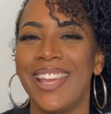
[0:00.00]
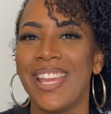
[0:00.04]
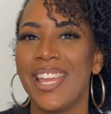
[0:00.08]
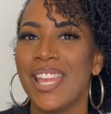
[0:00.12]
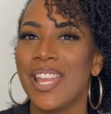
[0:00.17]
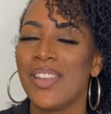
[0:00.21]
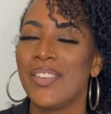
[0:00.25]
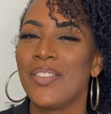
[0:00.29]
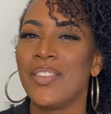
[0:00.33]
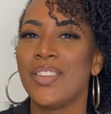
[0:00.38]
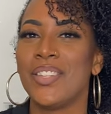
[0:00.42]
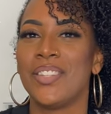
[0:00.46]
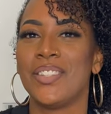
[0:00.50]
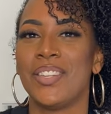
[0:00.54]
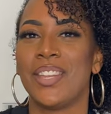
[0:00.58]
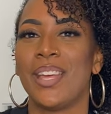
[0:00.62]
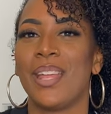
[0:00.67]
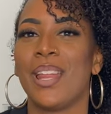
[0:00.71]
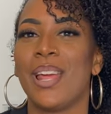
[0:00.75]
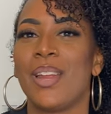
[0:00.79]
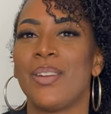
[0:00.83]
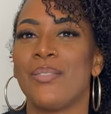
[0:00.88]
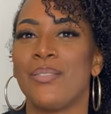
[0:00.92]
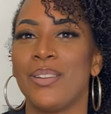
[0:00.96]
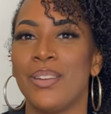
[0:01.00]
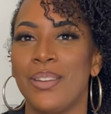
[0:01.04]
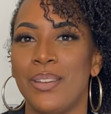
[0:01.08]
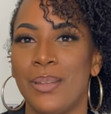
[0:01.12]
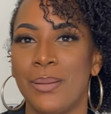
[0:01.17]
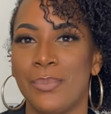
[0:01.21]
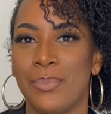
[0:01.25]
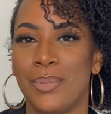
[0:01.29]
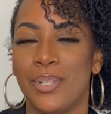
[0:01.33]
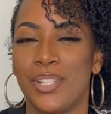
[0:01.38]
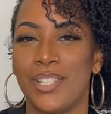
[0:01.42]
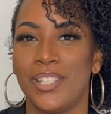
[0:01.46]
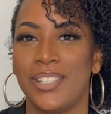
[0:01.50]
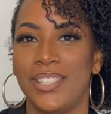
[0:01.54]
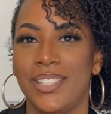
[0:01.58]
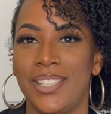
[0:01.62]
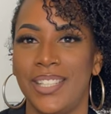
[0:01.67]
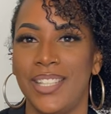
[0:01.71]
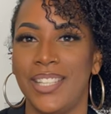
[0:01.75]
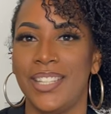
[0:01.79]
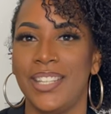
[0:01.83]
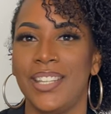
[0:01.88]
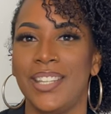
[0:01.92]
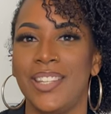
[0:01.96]
If you do that, I really
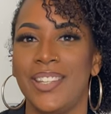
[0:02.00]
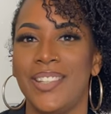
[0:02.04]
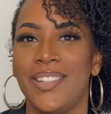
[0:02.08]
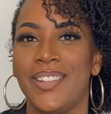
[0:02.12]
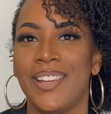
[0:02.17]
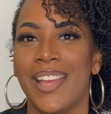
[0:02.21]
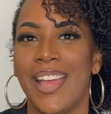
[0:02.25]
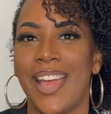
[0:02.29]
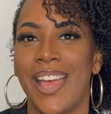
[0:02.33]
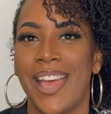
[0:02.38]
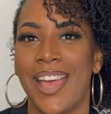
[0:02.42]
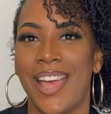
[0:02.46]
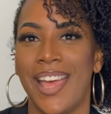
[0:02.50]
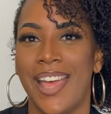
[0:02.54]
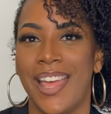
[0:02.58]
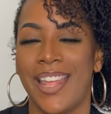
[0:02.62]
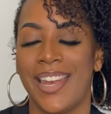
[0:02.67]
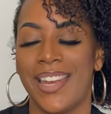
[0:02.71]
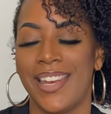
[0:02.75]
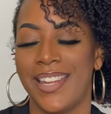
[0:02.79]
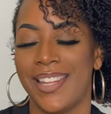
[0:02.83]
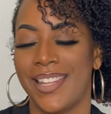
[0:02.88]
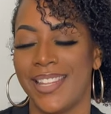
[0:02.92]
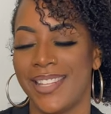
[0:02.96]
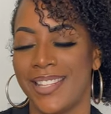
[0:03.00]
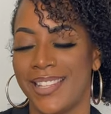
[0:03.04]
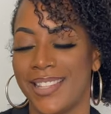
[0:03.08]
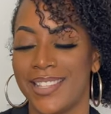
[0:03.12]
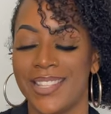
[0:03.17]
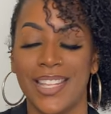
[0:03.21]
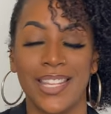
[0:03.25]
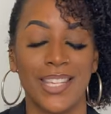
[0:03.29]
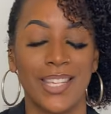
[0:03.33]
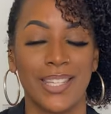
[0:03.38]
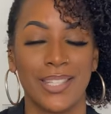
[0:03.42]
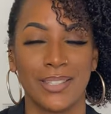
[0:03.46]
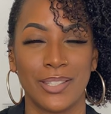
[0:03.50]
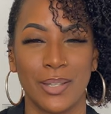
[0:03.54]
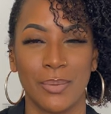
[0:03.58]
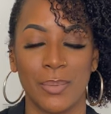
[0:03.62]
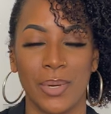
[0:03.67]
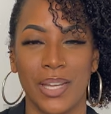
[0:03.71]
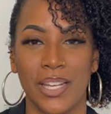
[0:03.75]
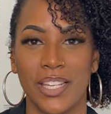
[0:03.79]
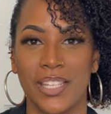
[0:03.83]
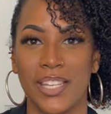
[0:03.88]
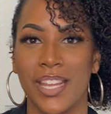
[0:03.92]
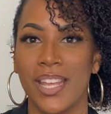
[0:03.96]
appreciate you and thank you so
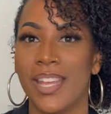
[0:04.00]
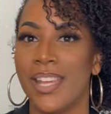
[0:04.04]
much.